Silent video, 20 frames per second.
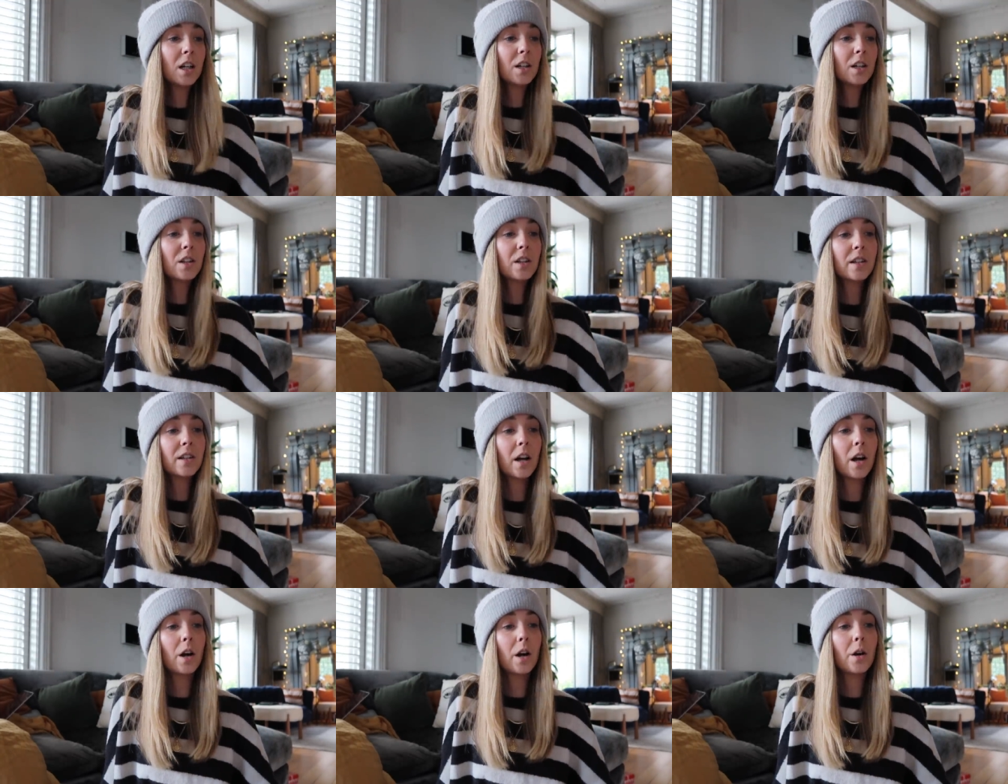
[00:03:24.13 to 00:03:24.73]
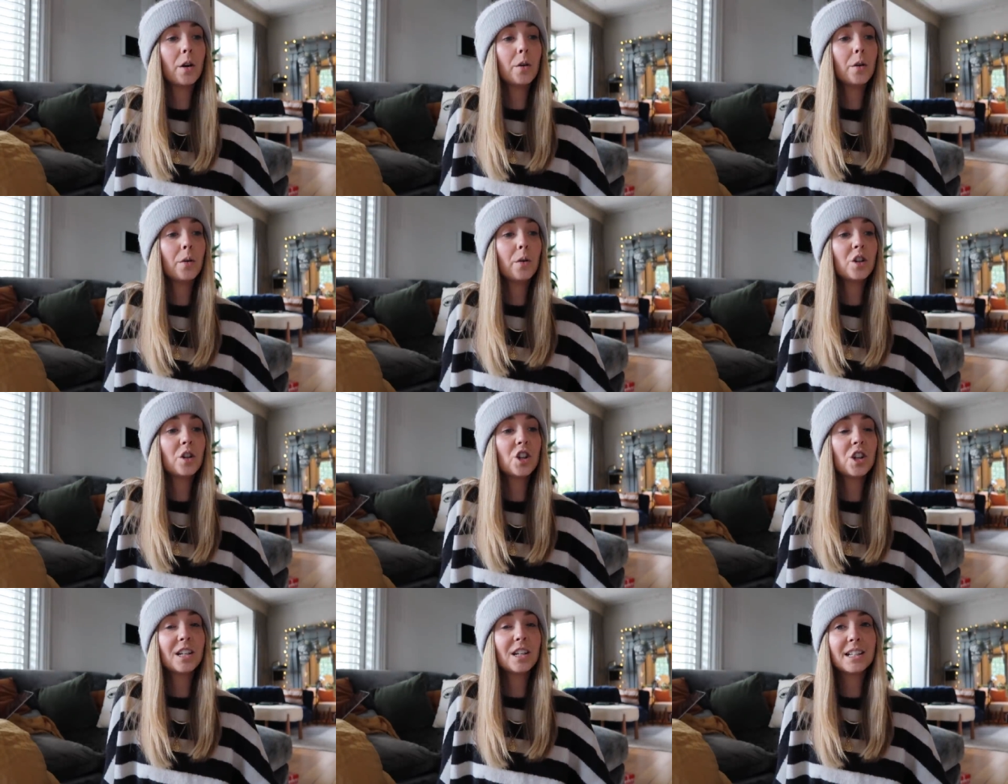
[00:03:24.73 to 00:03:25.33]
So
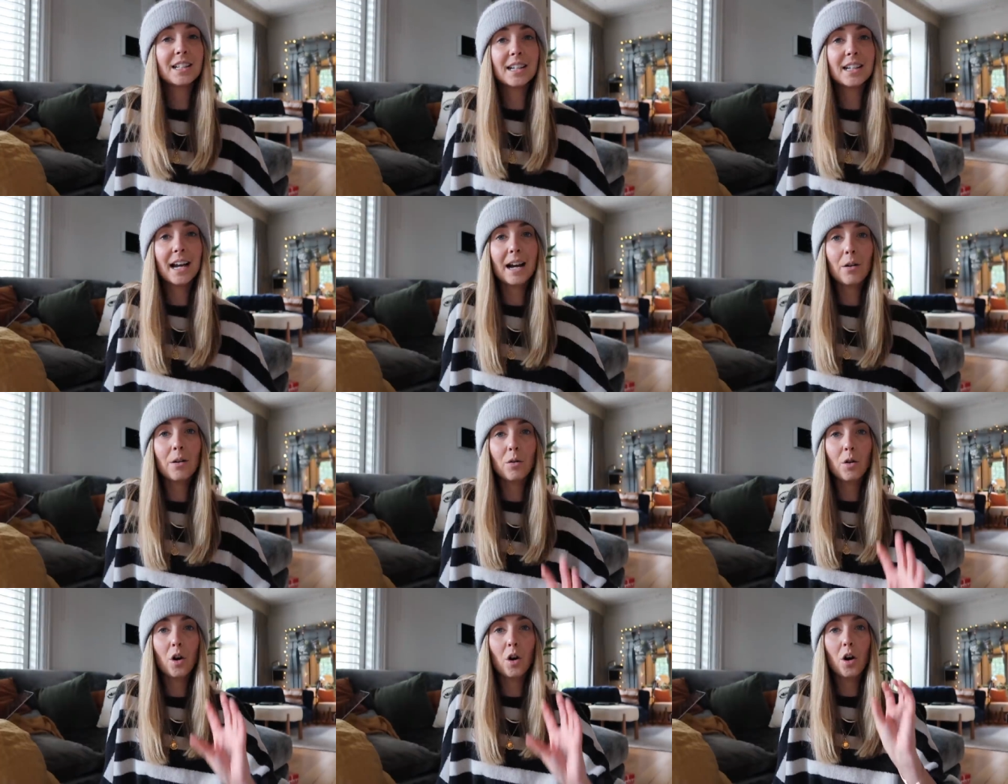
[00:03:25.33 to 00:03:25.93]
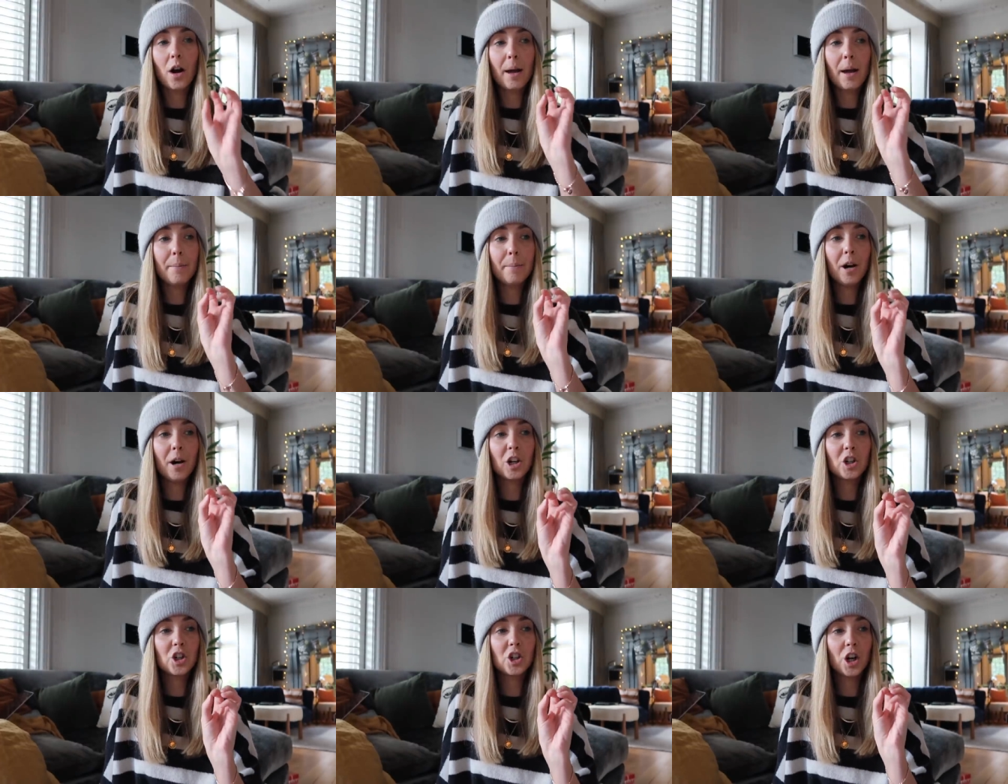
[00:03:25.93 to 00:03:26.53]
she's now got a
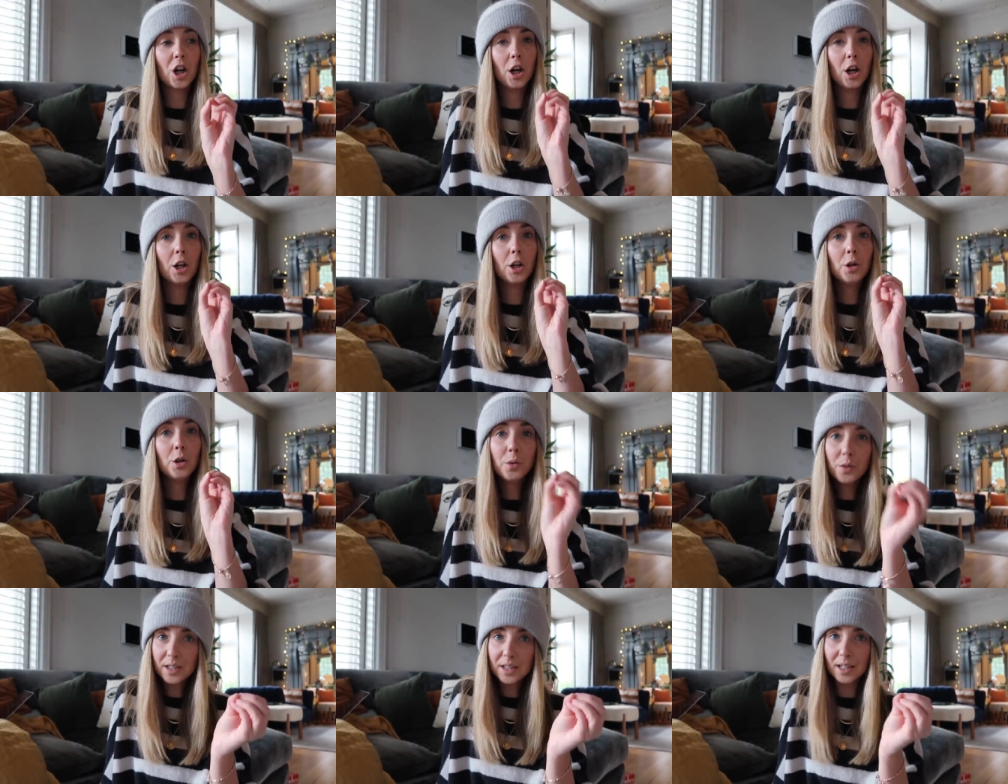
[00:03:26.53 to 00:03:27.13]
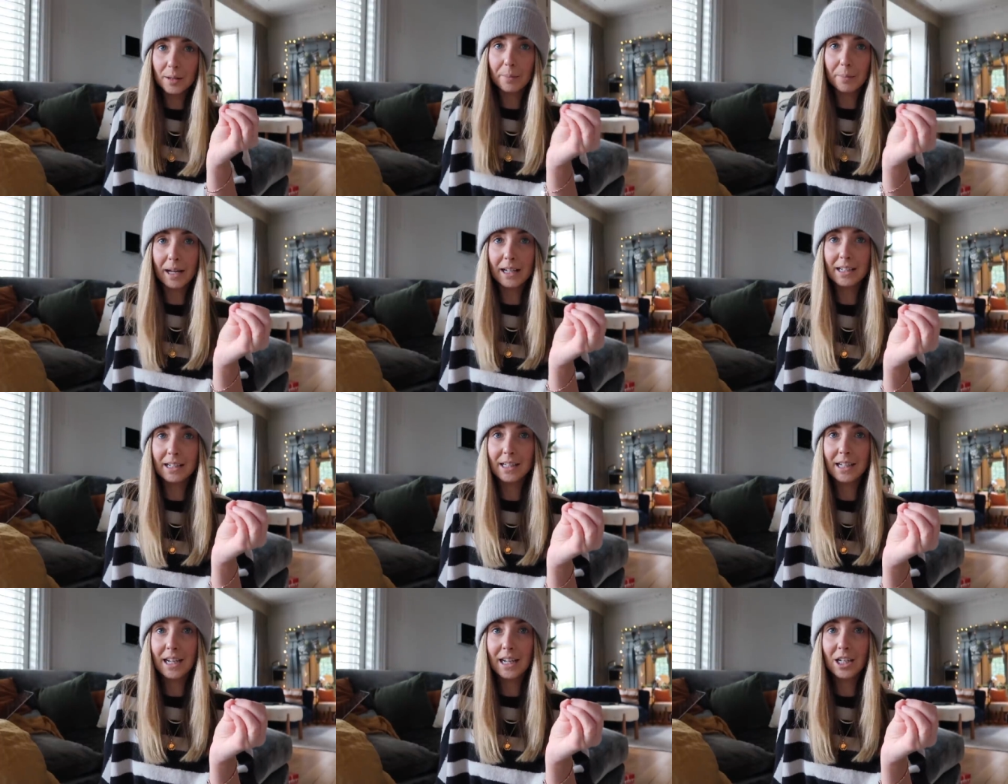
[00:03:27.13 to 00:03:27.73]
much looser
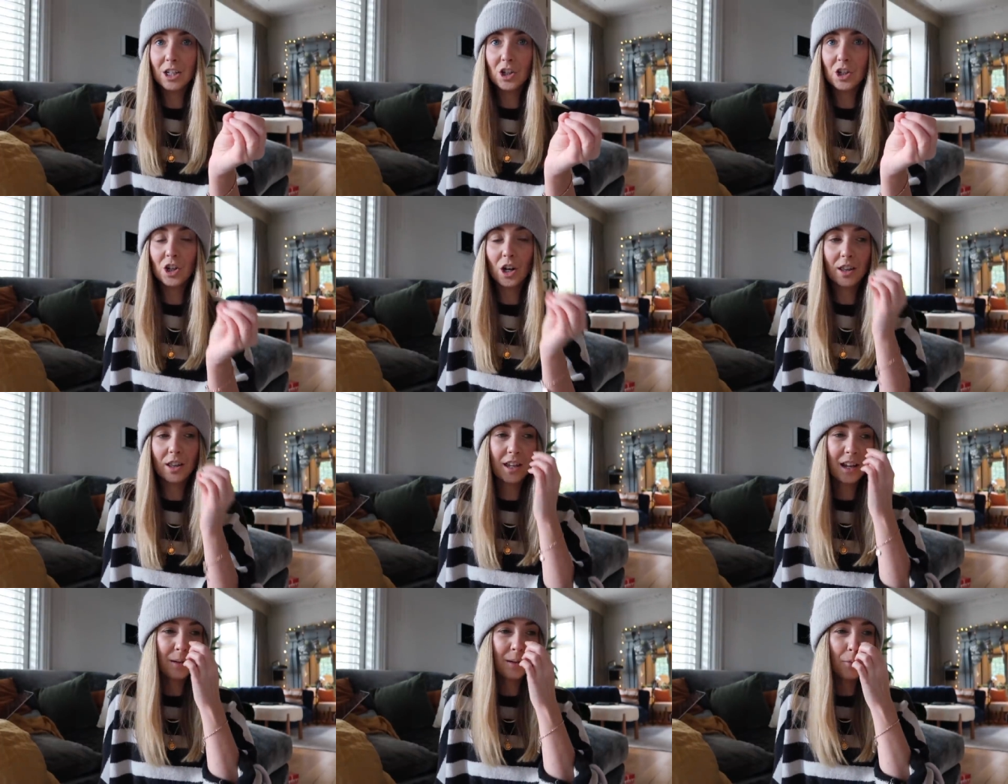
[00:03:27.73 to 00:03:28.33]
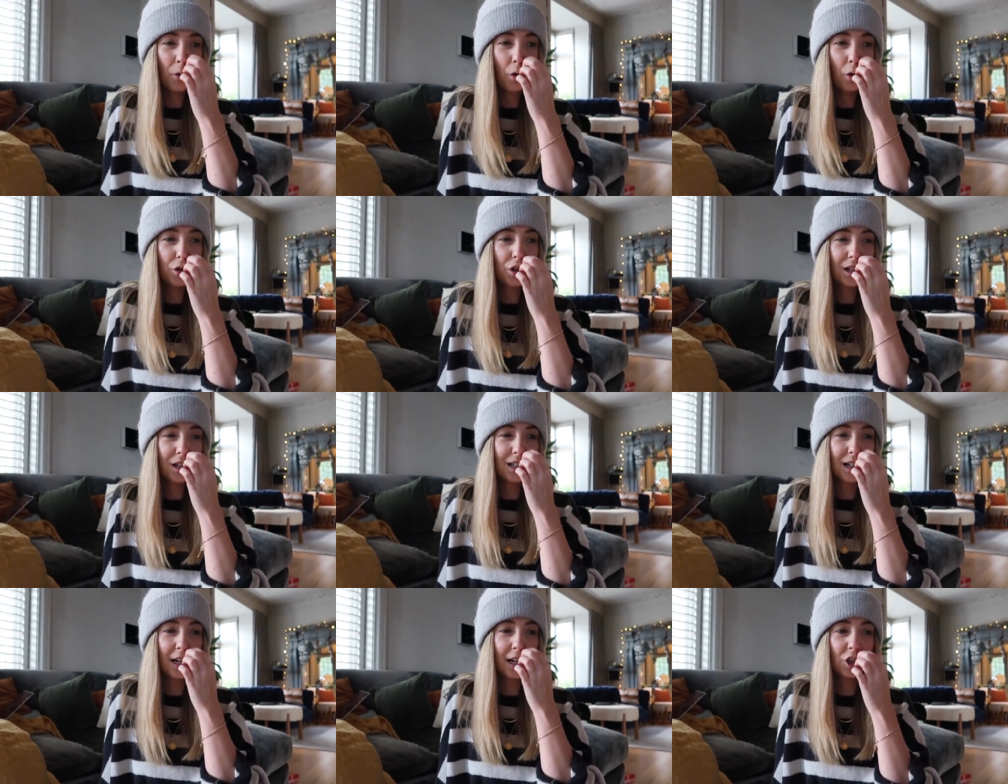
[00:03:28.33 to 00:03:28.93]
bandage, I think more
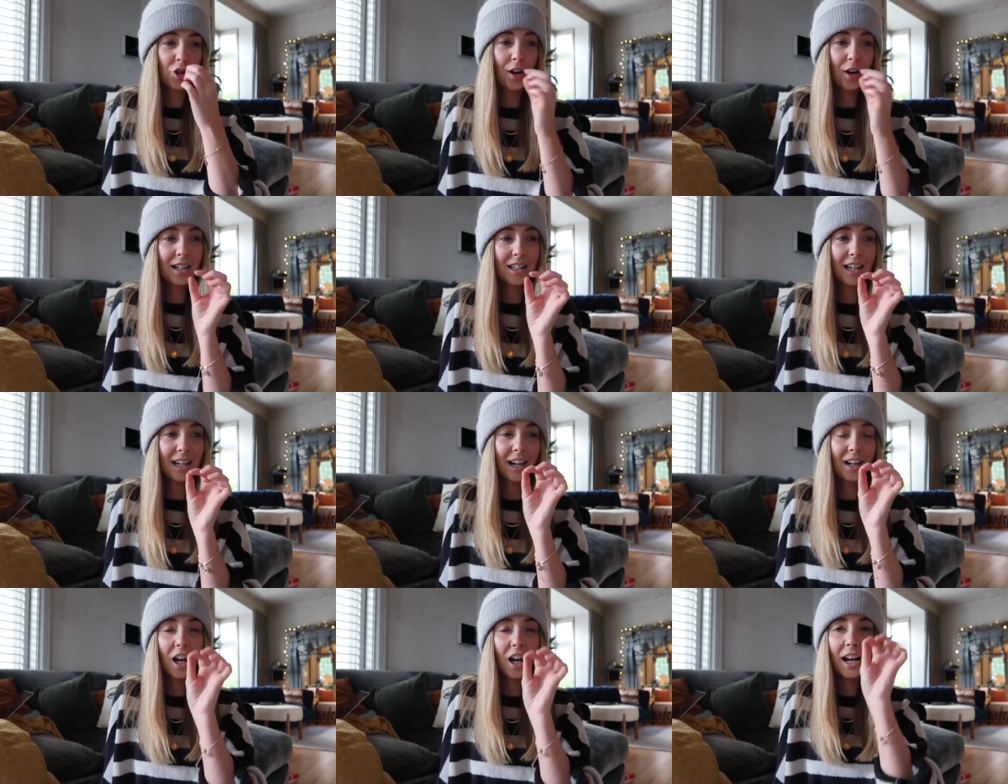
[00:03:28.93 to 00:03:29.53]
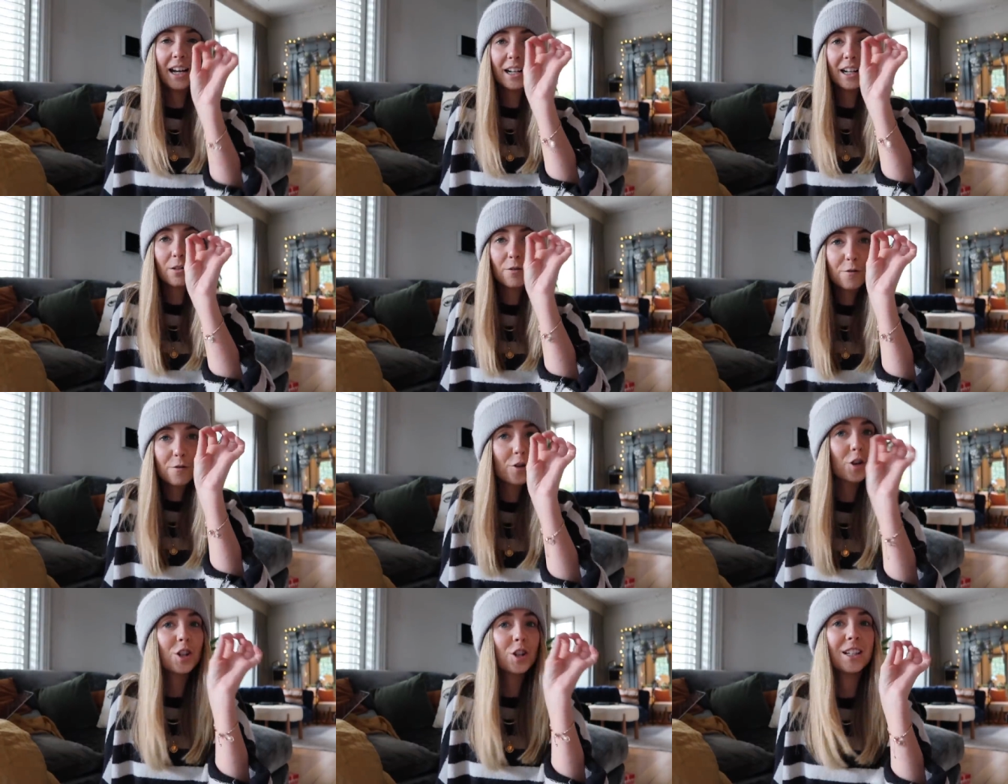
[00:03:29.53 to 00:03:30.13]
just like dressing, and her little
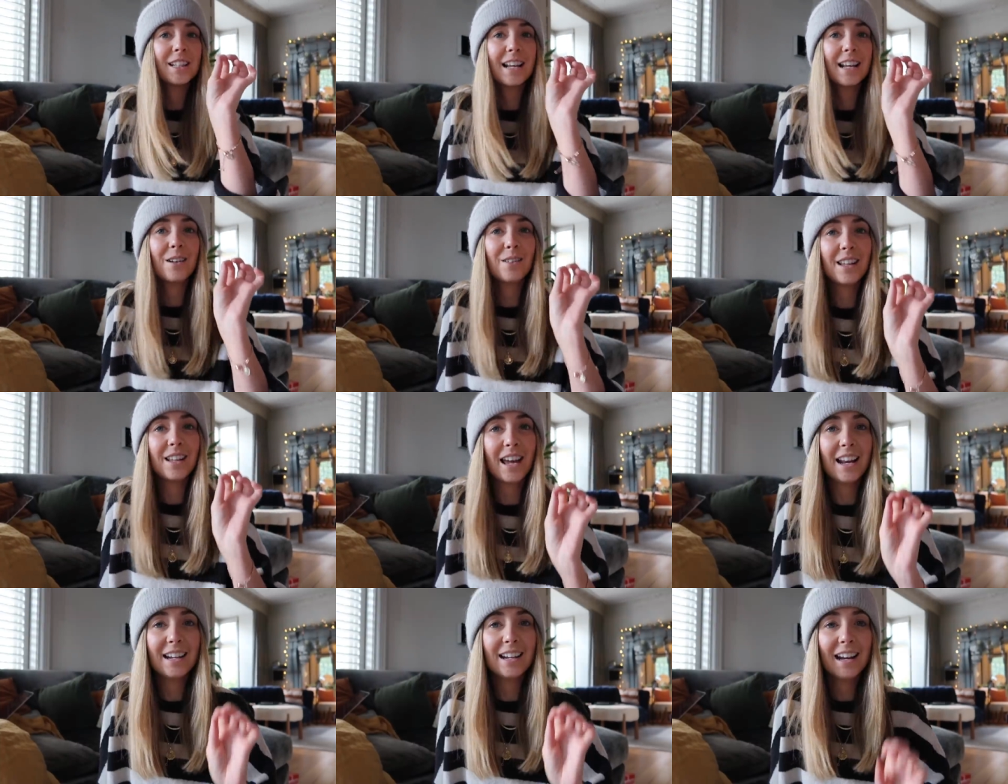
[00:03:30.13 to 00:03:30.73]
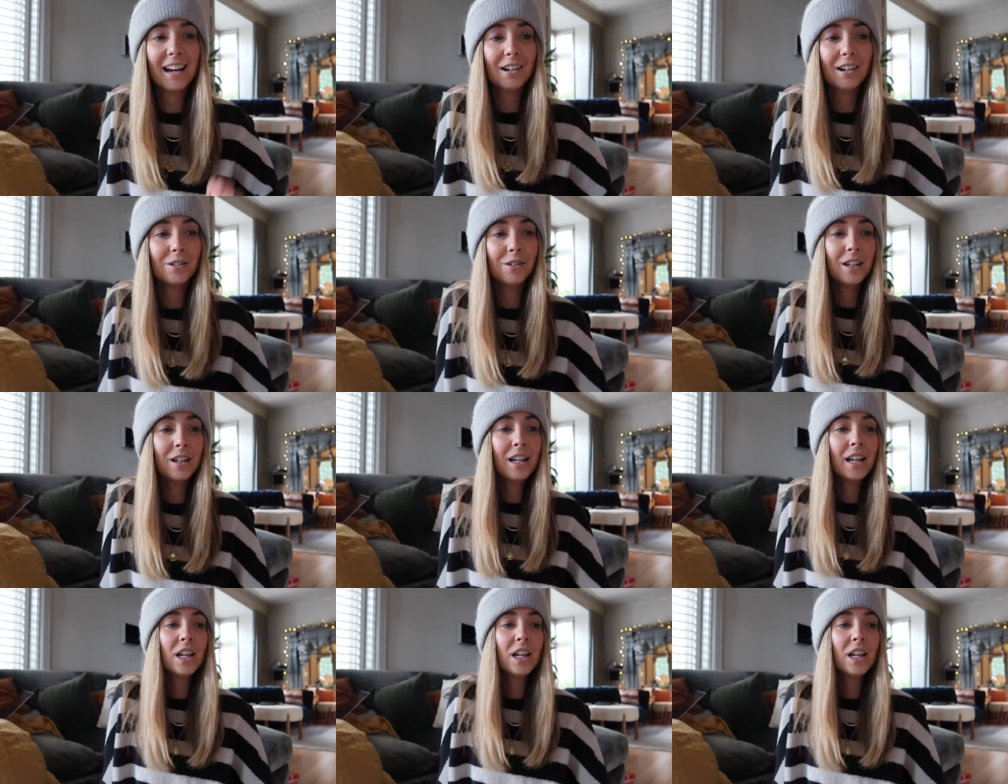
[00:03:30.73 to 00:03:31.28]
foot is out the end now.